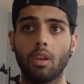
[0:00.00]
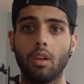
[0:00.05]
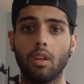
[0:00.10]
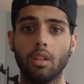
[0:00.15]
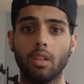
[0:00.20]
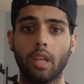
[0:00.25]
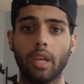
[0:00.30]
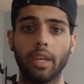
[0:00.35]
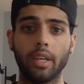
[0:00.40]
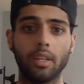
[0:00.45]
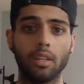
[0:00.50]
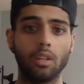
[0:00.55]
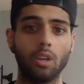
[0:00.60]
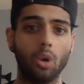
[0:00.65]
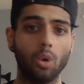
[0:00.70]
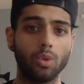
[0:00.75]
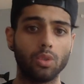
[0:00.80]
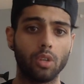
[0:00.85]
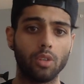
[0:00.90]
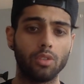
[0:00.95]
like
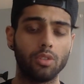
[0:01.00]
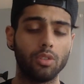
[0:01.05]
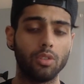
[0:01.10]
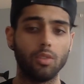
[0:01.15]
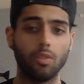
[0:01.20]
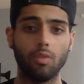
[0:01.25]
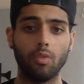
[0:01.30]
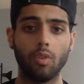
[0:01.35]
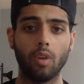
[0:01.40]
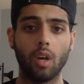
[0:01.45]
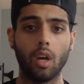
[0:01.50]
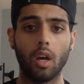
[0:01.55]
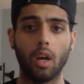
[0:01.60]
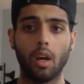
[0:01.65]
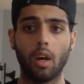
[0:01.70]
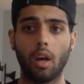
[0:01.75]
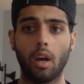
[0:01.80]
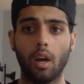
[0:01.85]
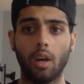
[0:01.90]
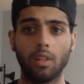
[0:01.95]
goes onto
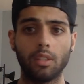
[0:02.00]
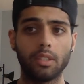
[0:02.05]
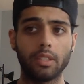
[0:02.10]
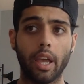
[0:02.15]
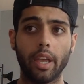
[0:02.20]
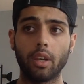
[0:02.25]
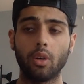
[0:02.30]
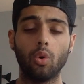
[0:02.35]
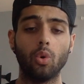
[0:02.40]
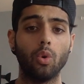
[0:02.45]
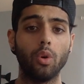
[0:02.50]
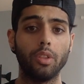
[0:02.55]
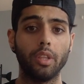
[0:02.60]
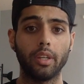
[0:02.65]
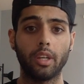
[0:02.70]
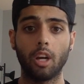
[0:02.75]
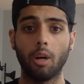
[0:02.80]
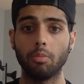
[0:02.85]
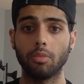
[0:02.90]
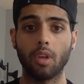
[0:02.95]
a cycle and
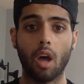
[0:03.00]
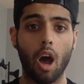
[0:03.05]
then comes